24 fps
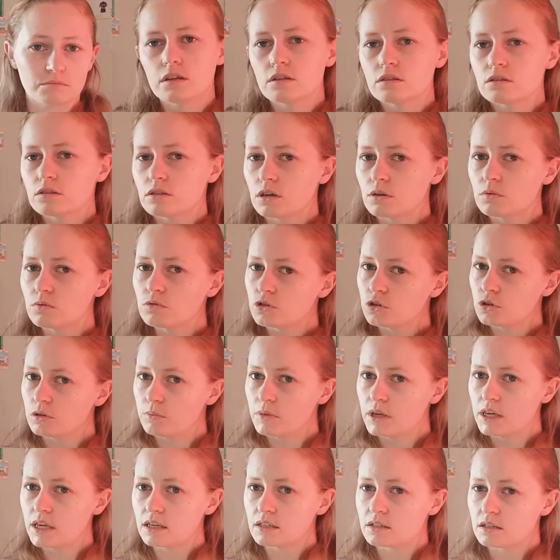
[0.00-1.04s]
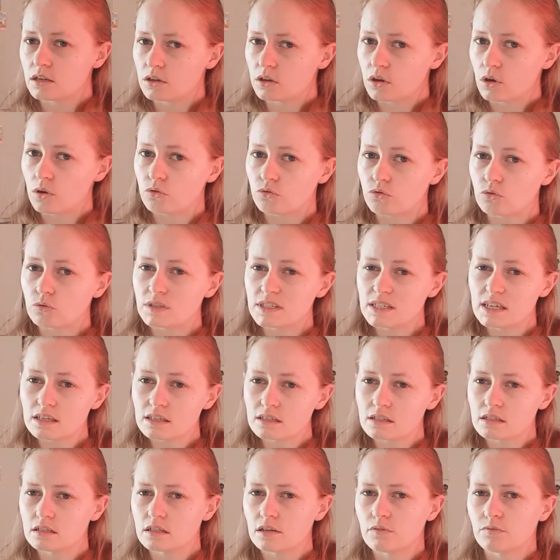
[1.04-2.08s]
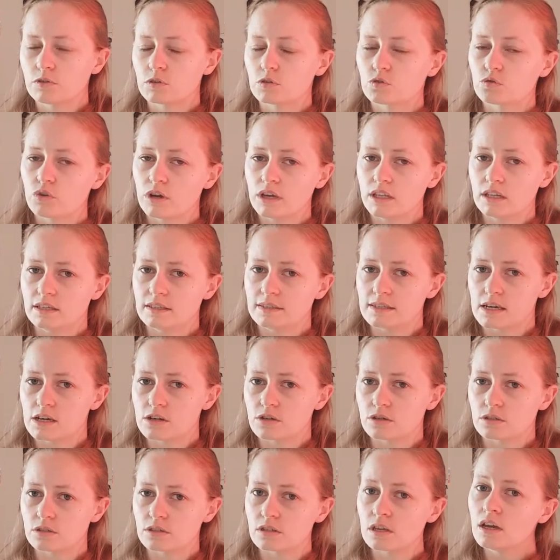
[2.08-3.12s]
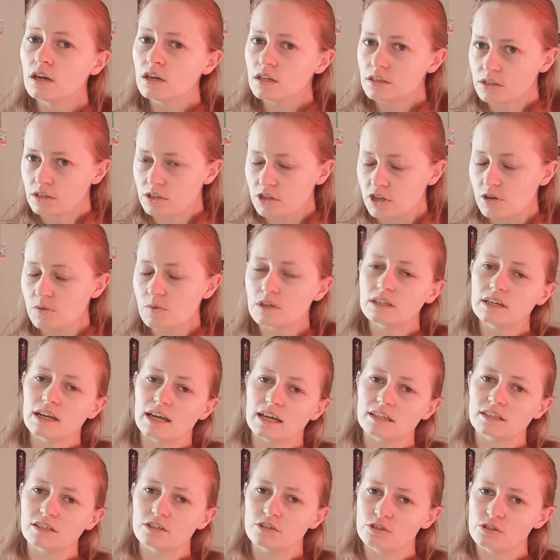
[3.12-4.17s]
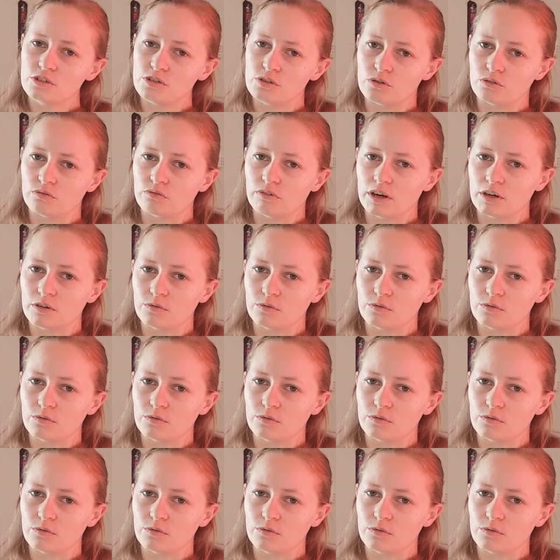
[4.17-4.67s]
So join me as I go through 6 different training sessions that you can add to your run